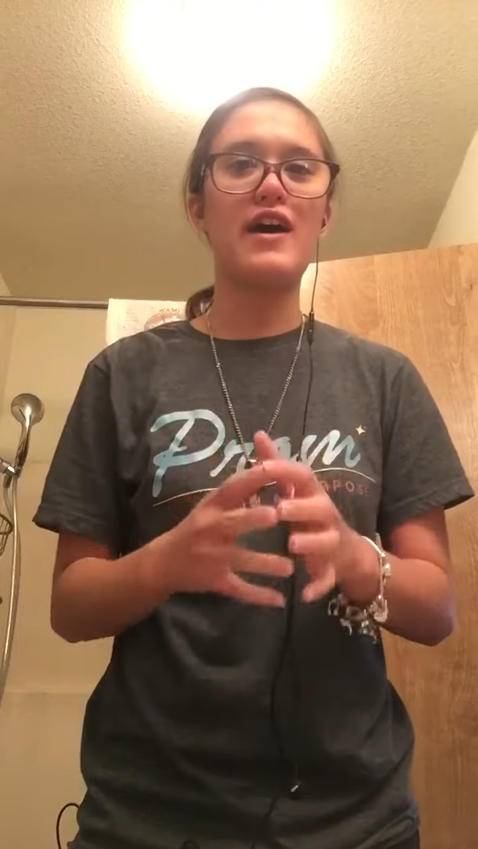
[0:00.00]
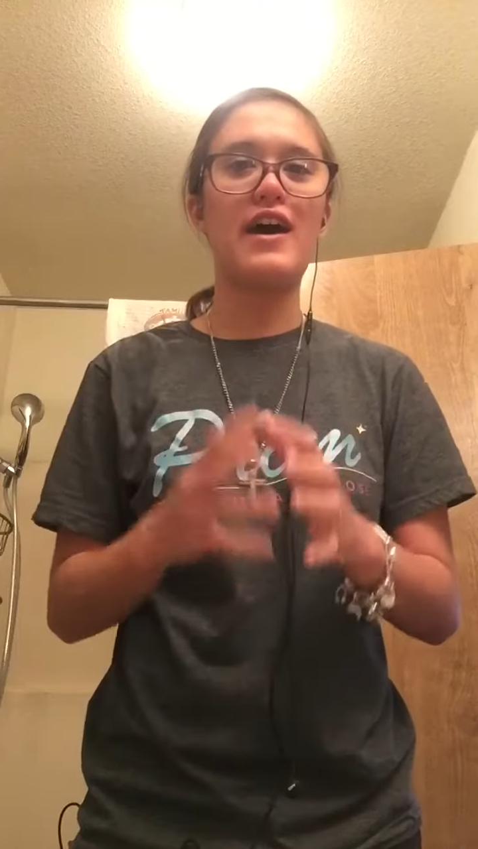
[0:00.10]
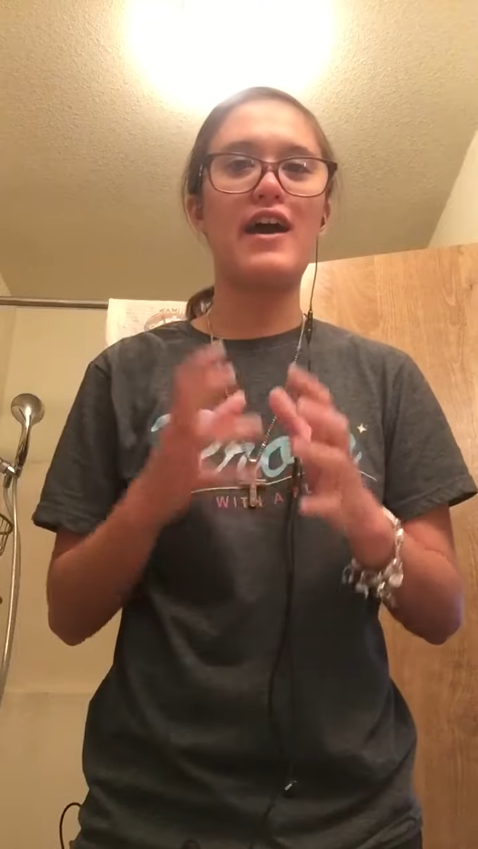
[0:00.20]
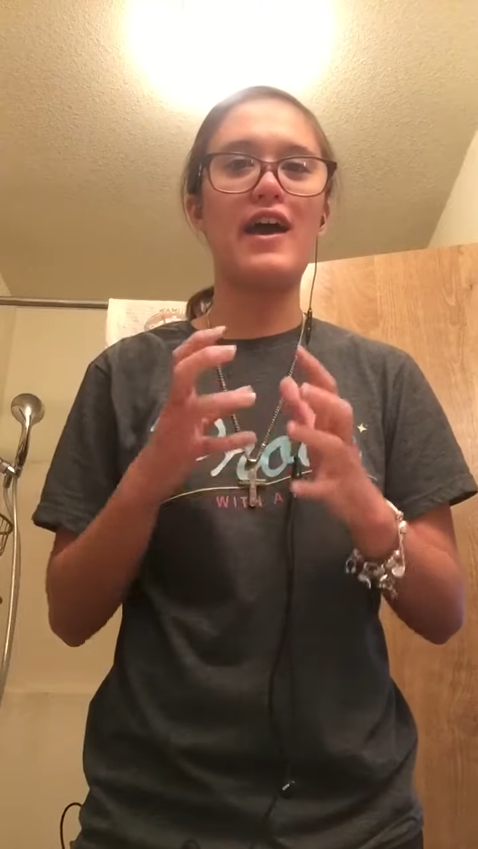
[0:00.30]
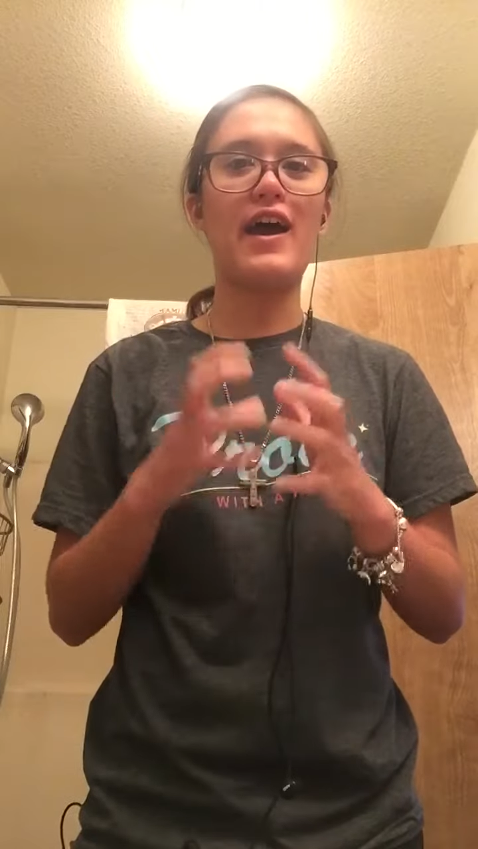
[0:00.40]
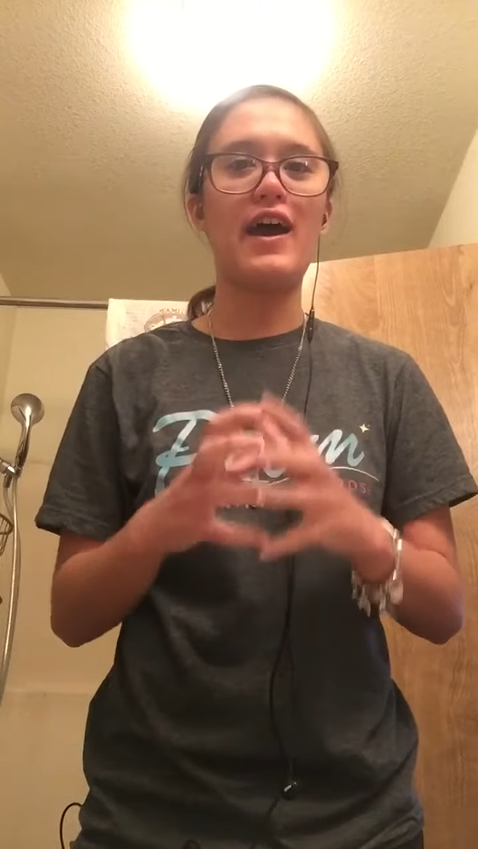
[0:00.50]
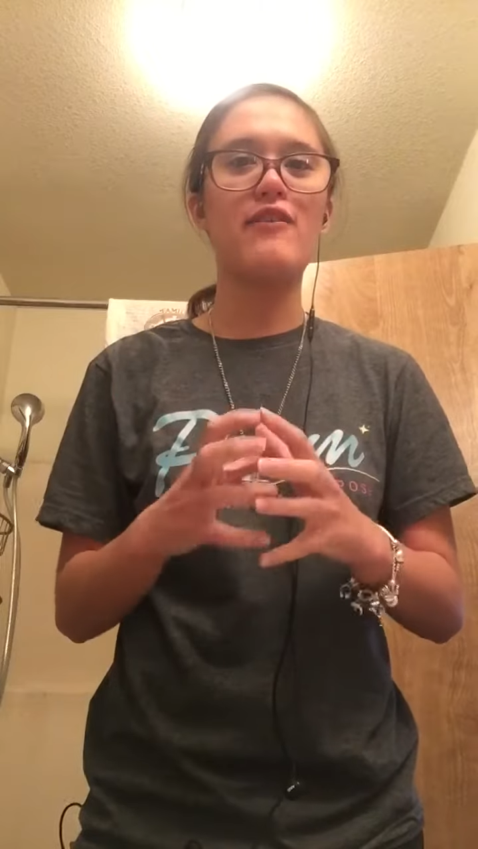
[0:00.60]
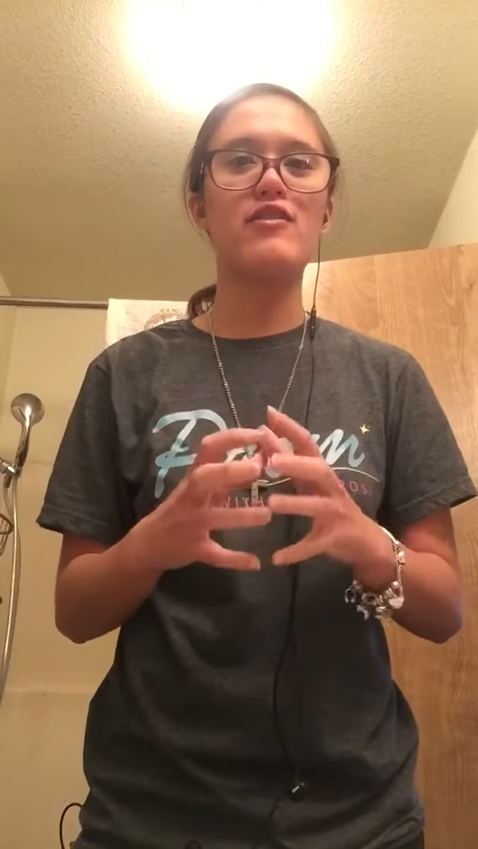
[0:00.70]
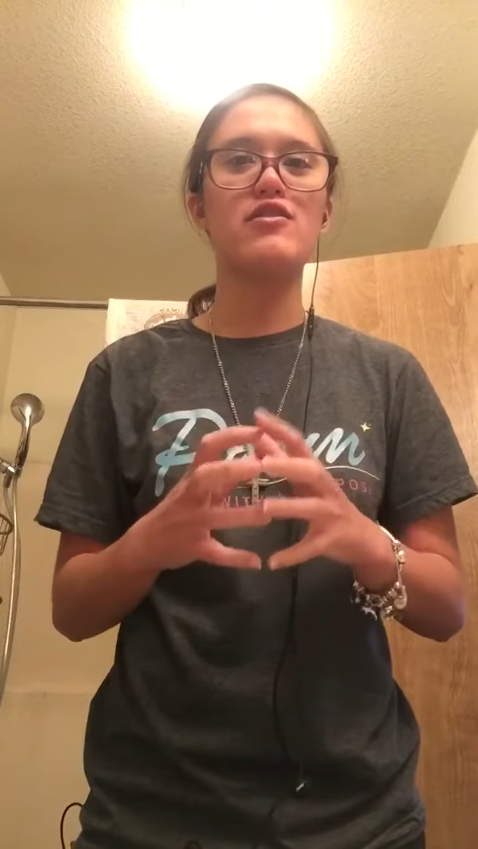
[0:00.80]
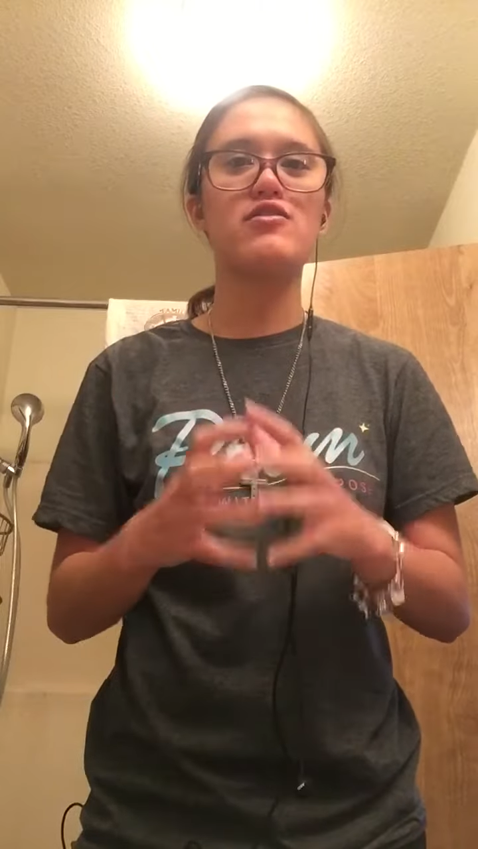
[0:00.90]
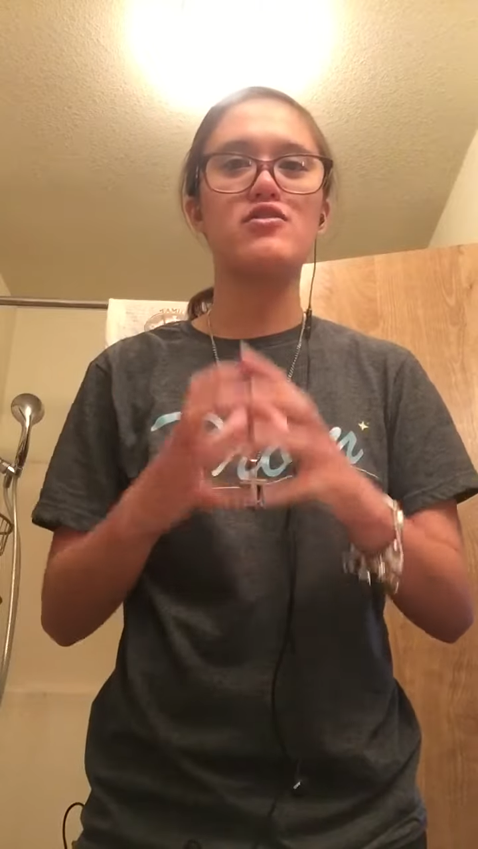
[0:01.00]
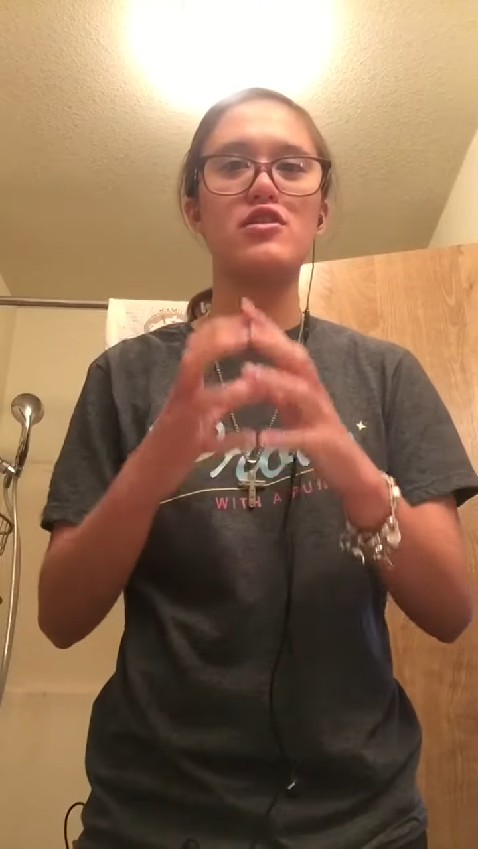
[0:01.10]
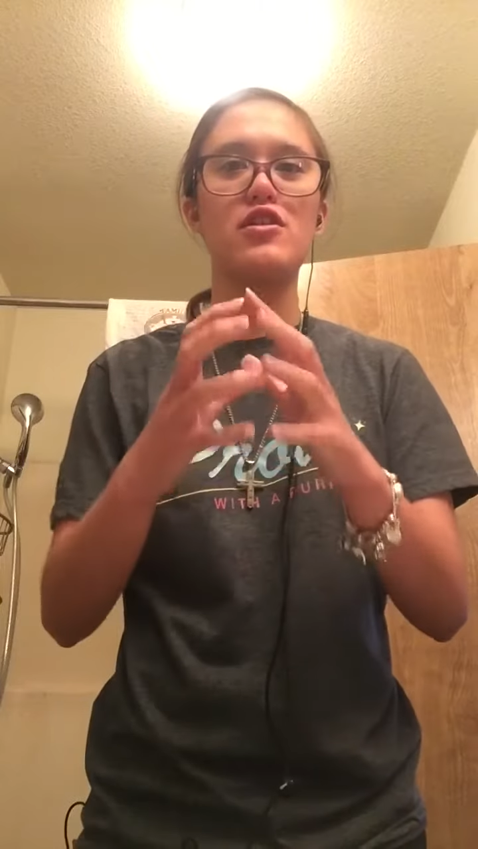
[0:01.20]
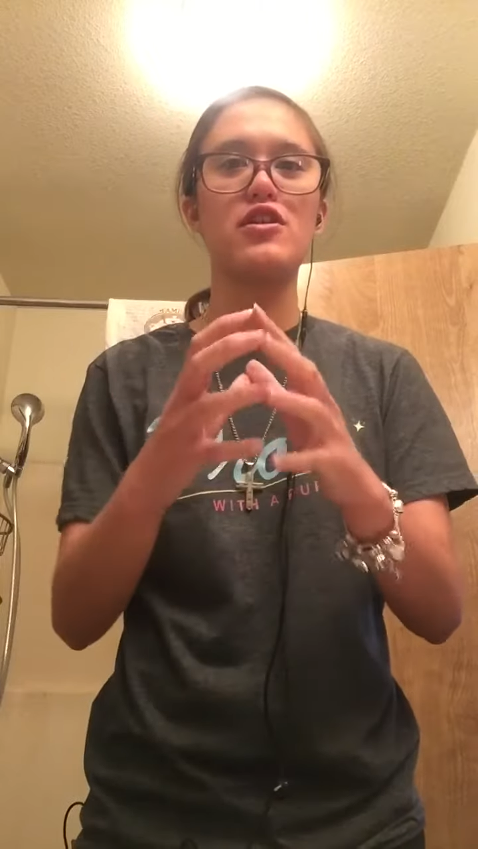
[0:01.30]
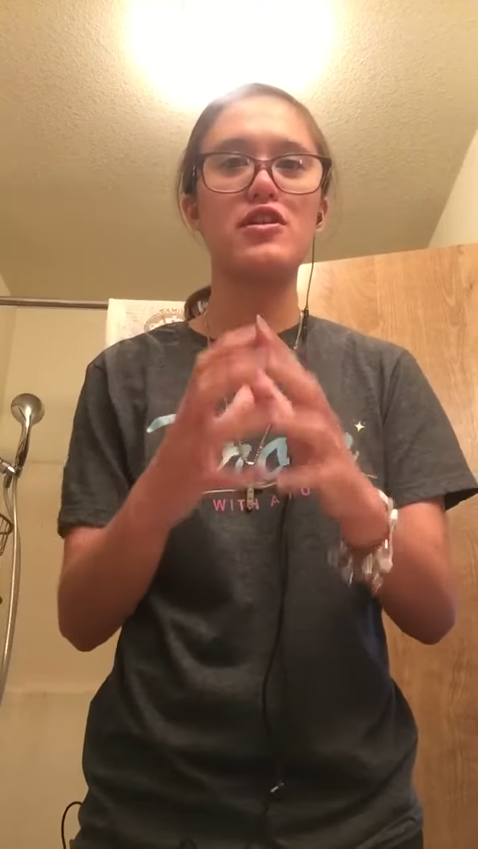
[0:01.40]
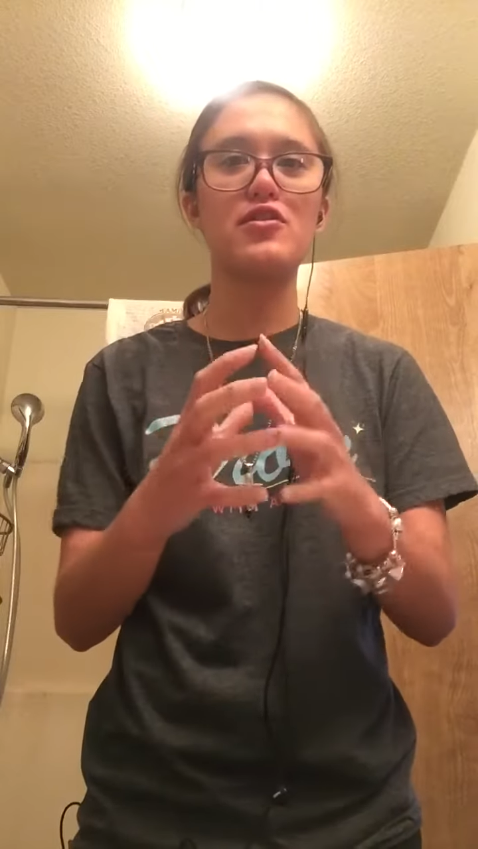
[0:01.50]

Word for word: that I haven't seen